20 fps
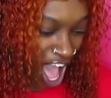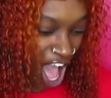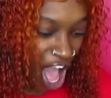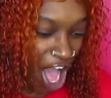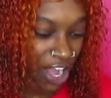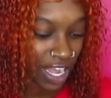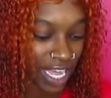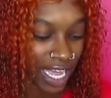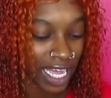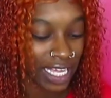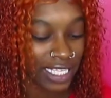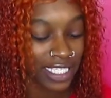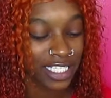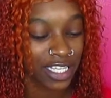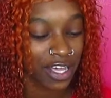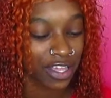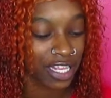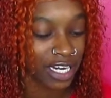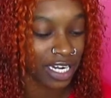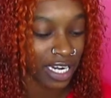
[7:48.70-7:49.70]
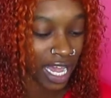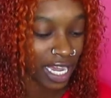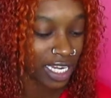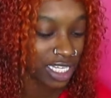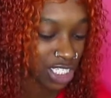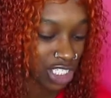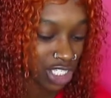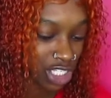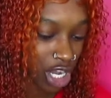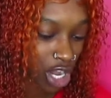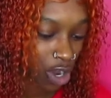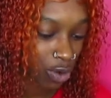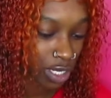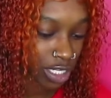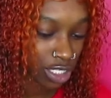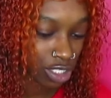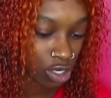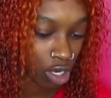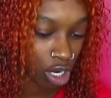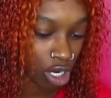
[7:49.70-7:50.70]
Okay, so the next show
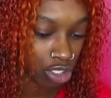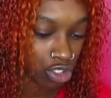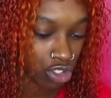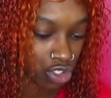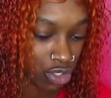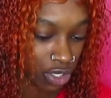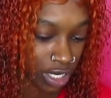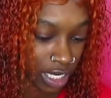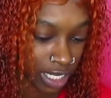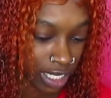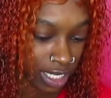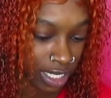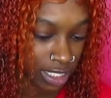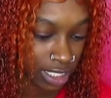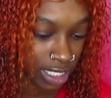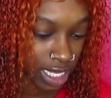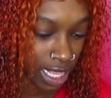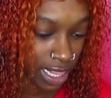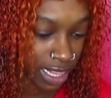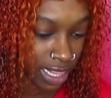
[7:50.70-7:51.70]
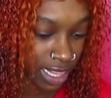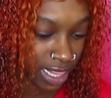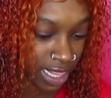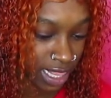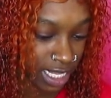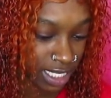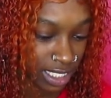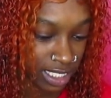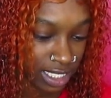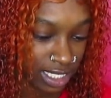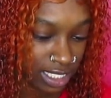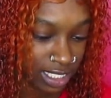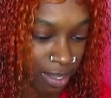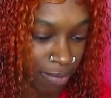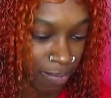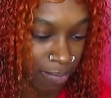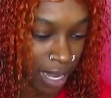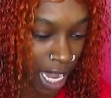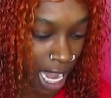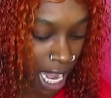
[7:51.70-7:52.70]
is called Trinkets, and this is
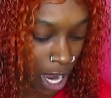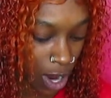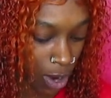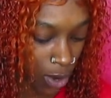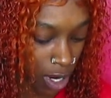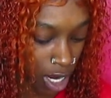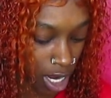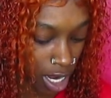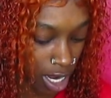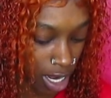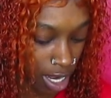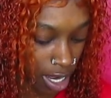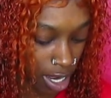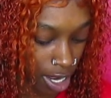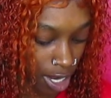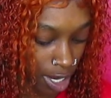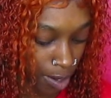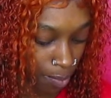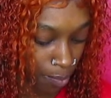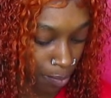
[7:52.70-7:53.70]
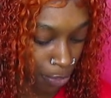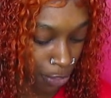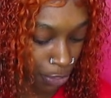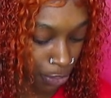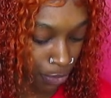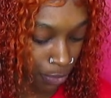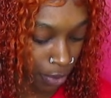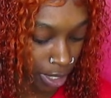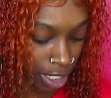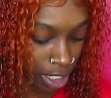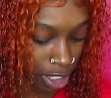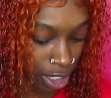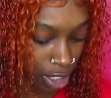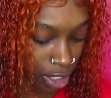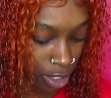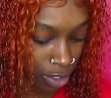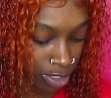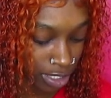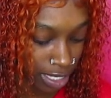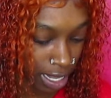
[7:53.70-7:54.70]
about um three
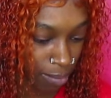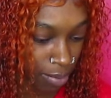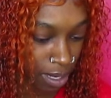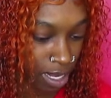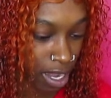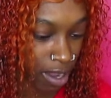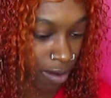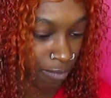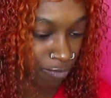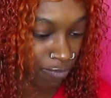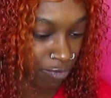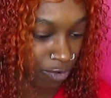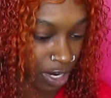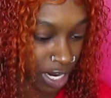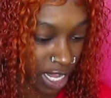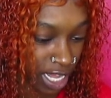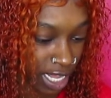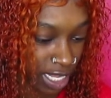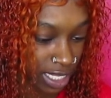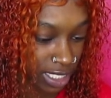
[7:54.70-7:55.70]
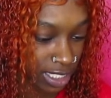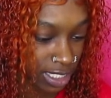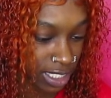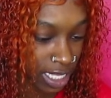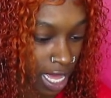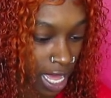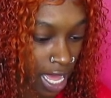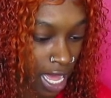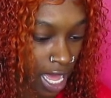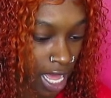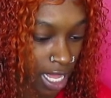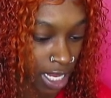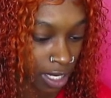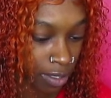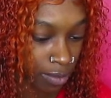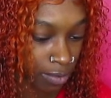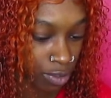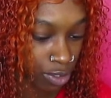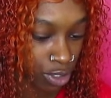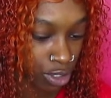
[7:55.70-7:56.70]
girls that become friends
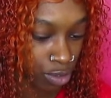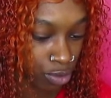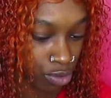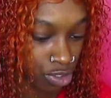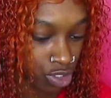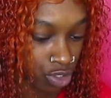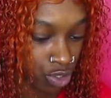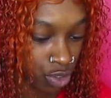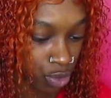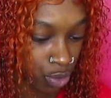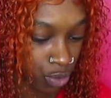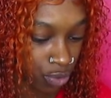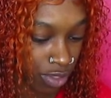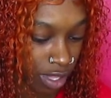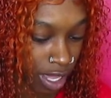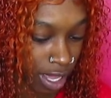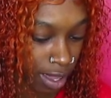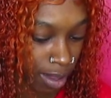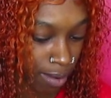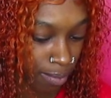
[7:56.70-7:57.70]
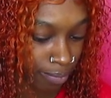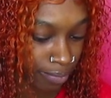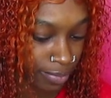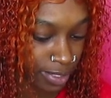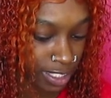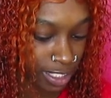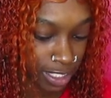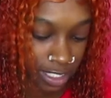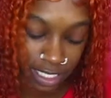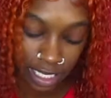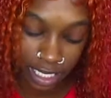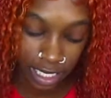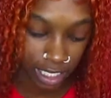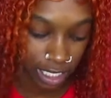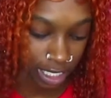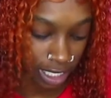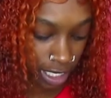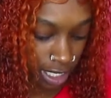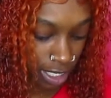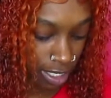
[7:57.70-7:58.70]
due to them
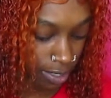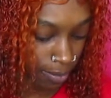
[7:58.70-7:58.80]
stealing.